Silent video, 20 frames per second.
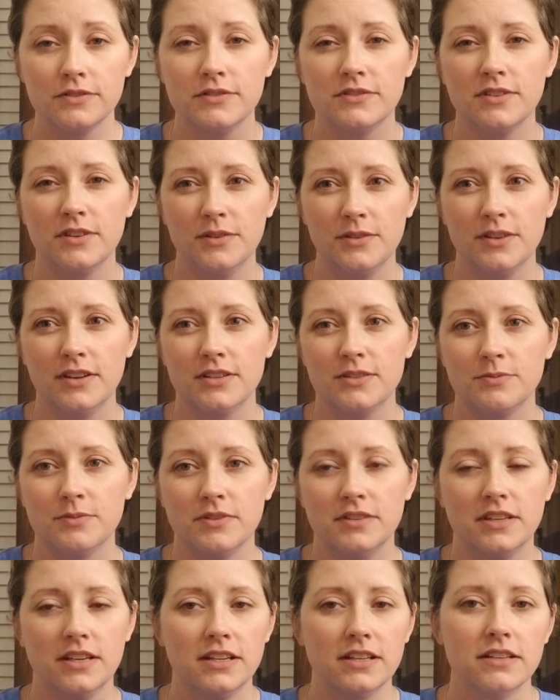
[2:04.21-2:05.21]
so that's
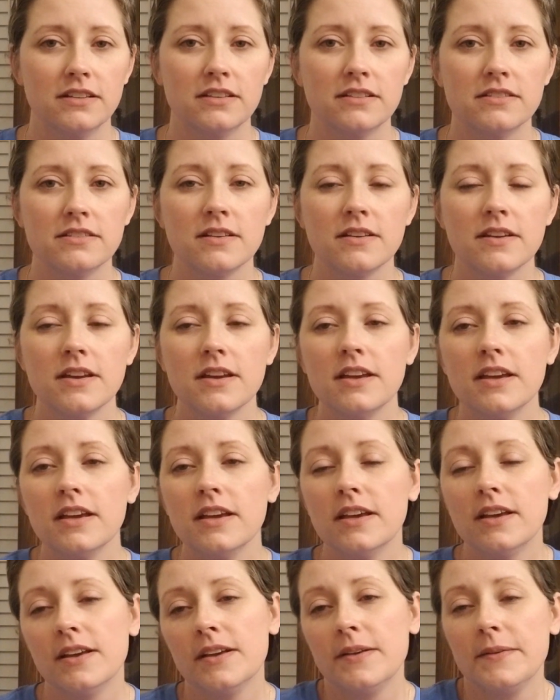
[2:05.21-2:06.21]
what that is.
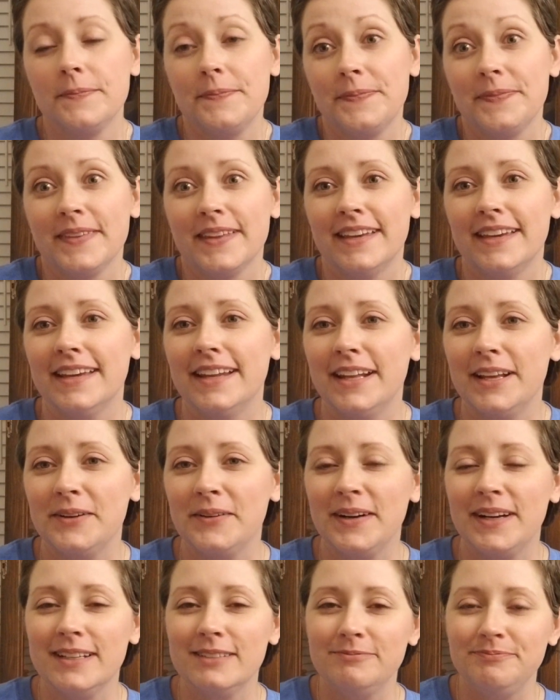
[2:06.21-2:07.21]

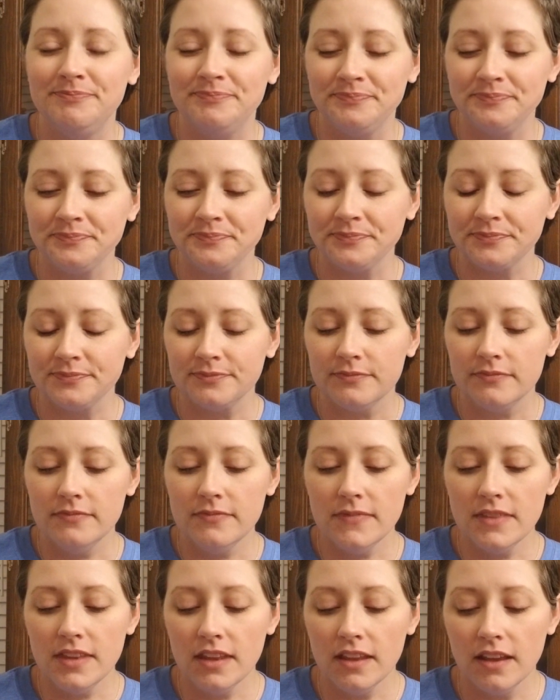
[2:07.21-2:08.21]
Anyway,
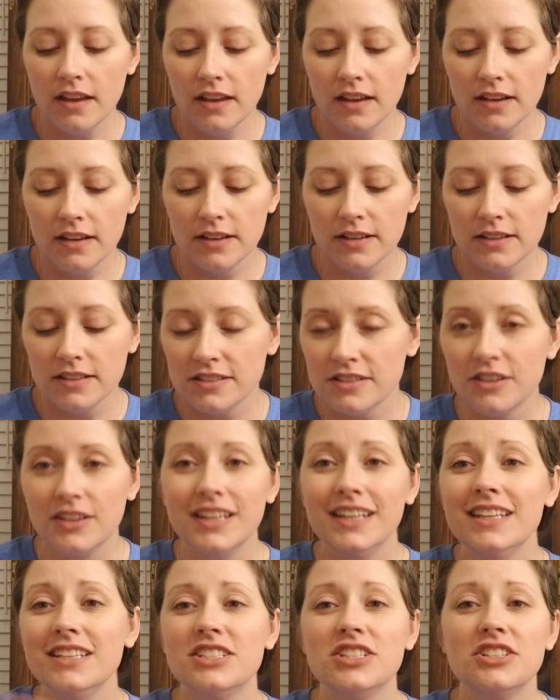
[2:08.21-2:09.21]
so
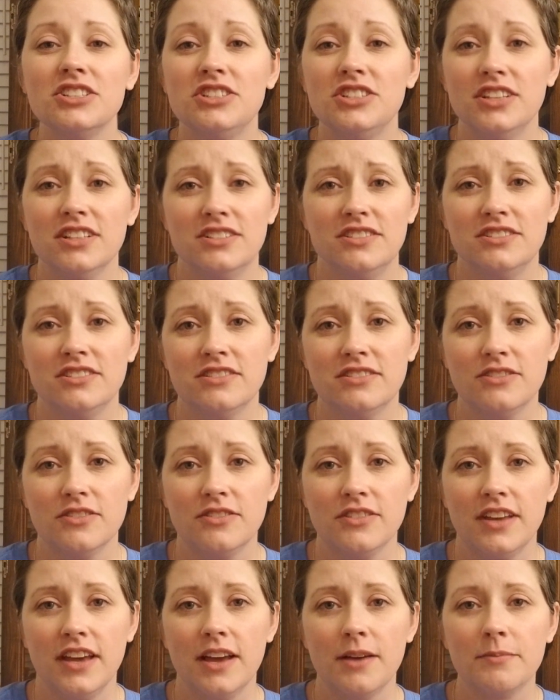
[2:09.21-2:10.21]
any suggestions
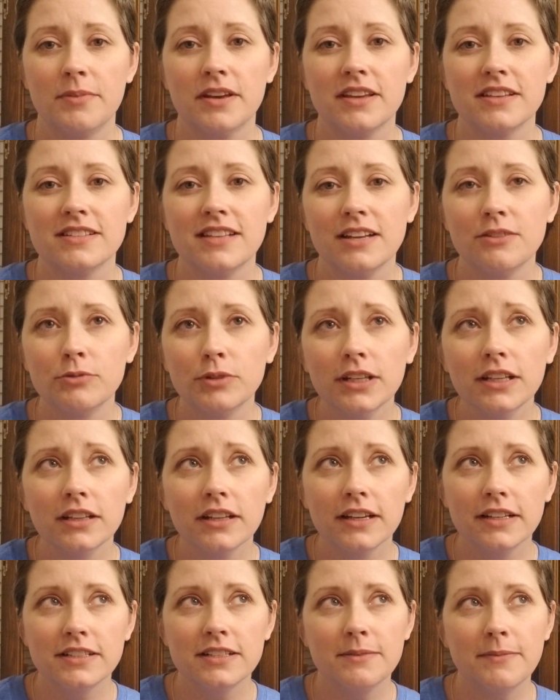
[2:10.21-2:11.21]
on that? Because I'd really
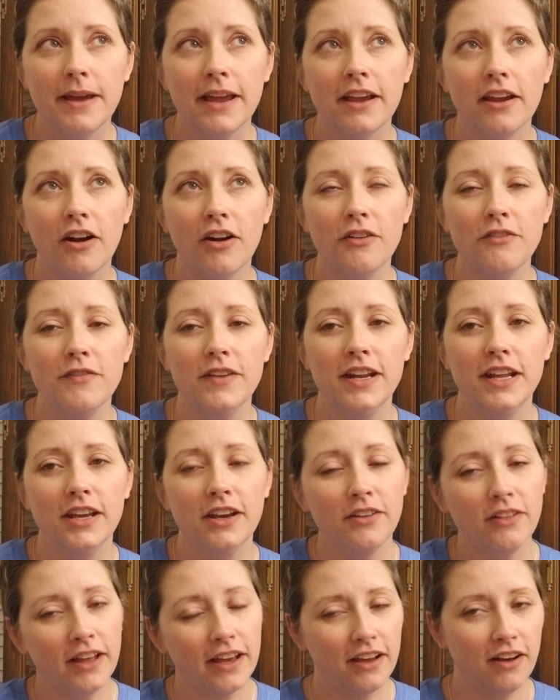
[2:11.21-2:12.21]
like to make our
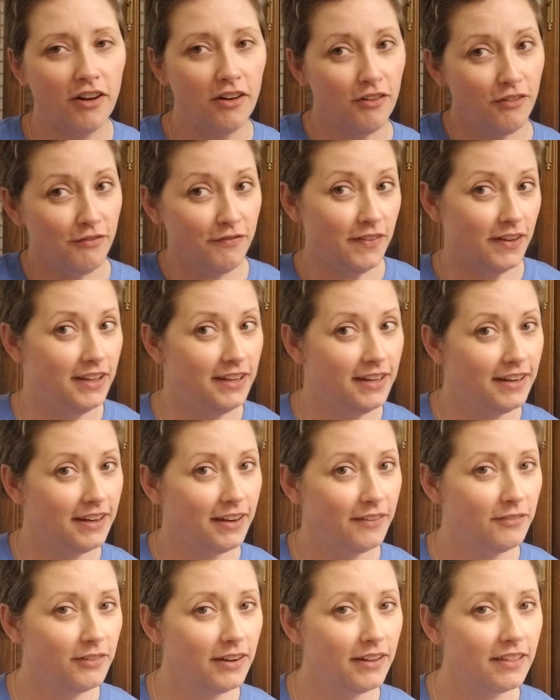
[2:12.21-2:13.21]
video like all fun and
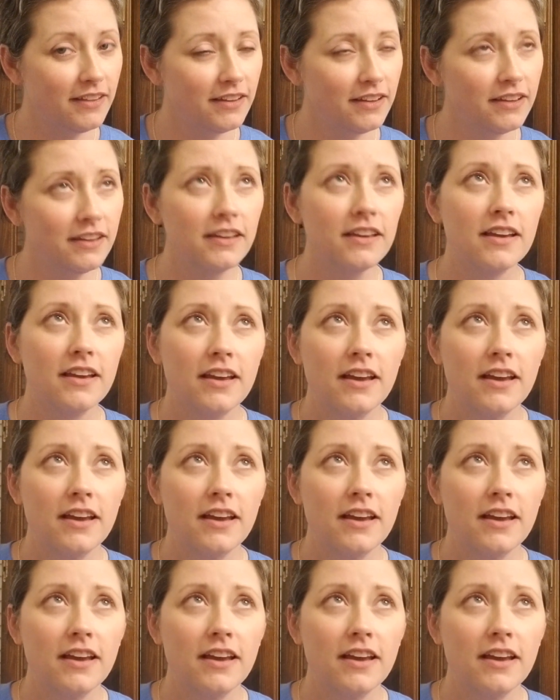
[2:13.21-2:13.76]
everything,